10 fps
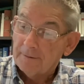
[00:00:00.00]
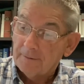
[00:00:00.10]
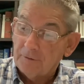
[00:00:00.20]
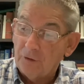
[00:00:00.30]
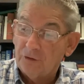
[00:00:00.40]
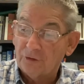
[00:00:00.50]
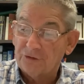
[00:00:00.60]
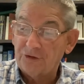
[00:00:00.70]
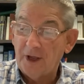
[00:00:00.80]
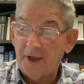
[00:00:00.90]
You shall
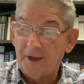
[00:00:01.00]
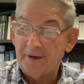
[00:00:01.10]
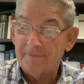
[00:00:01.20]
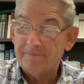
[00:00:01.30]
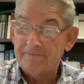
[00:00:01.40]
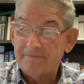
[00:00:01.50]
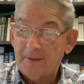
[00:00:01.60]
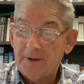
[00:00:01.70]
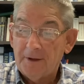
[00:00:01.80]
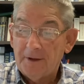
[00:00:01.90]
say,
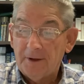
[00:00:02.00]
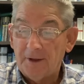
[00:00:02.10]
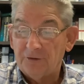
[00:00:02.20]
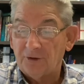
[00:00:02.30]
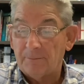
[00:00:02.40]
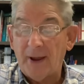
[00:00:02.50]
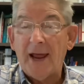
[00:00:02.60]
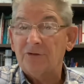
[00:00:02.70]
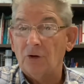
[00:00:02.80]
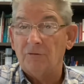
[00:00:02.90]
It is a
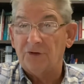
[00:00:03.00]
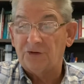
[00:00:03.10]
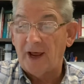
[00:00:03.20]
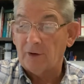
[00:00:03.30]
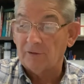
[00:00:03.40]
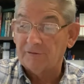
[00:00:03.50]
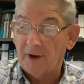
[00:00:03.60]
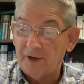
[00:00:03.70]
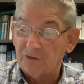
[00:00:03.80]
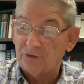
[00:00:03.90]
Passover
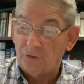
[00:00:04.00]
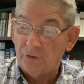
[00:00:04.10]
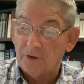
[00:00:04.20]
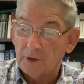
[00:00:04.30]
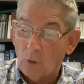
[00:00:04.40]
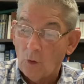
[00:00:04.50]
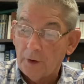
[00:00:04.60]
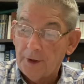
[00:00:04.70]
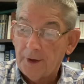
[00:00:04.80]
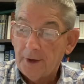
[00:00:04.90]
sacrifice to the
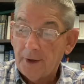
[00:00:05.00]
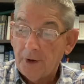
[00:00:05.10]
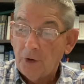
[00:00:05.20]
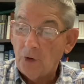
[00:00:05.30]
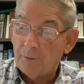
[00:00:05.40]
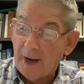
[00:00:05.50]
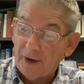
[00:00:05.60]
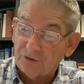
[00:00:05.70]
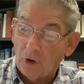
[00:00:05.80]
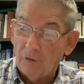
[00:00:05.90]
Lord who
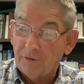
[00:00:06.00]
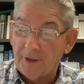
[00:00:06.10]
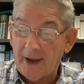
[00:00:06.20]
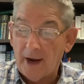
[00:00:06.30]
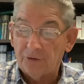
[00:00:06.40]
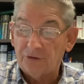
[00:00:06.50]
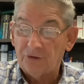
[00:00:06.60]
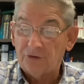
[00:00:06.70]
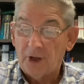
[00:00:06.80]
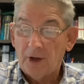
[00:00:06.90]
passed over the
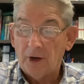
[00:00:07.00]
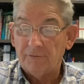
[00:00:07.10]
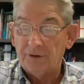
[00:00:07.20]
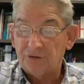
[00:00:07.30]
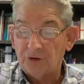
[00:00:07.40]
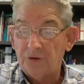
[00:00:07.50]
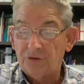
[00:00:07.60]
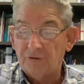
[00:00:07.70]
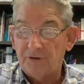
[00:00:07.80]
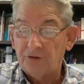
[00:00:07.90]
houses of the sons
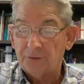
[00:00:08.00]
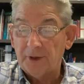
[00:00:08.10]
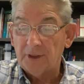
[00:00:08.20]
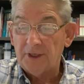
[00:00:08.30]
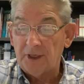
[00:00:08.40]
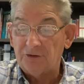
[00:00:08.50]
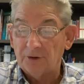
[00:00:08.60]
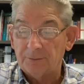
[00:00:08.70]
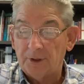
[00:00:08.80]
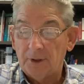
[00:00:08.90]
of Israel in
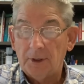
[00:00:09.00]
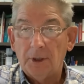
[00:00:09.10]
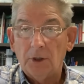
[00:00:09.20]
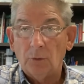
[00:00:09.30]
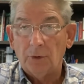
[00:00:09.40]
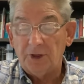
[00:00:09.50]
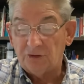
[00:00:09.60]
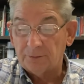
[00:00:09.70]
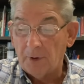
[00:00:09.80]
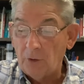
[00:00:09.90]
Egypt, when he
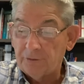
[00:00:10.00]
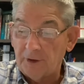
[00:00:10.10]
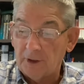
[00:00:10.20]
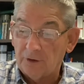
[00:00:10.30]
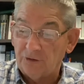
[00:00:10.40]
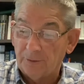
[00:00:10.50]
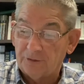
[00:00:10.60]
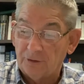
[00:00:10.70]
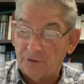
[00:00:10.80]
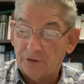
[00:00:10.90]
smote the
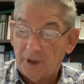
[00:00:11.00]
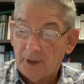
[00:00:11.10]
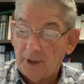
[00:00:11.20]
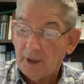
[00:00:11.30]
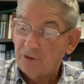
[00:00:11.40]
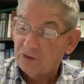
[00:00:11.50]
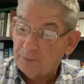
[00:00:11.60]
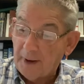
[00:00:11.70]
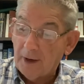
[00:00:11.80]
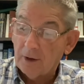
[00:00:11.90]
Egyptians and
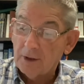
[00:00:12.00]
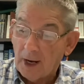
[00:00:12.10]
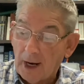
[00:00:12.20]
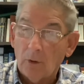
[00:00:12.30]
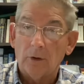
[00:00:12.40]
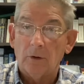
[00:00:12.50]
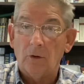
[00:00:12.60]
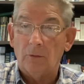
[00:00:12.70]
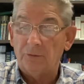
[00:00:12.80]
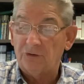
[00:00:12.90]
spared our
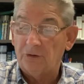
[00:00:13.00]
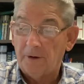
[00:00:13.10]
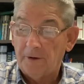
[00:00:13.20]
homes.